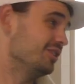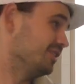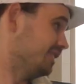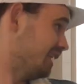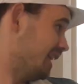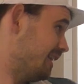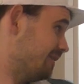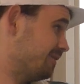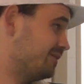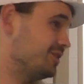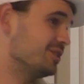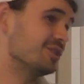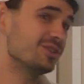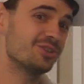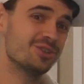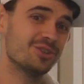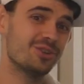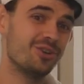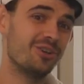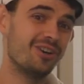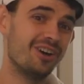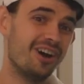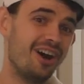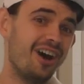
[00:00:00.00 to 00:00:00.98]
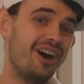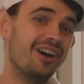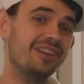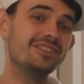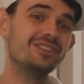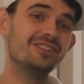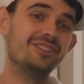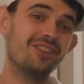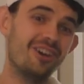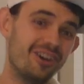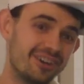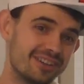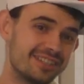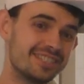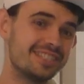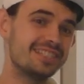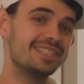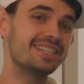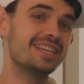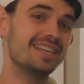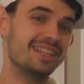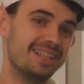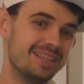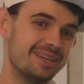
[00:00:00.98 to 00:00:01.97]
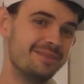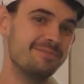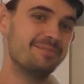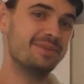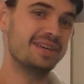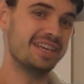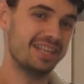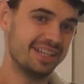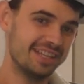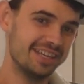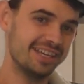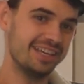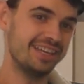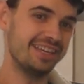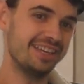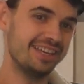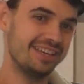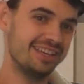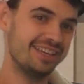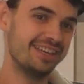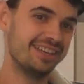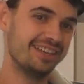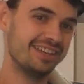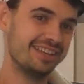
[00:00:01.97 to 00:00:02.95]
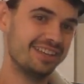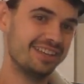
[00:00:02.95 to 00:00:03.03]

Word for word: You left your door unlocked, silly Billy.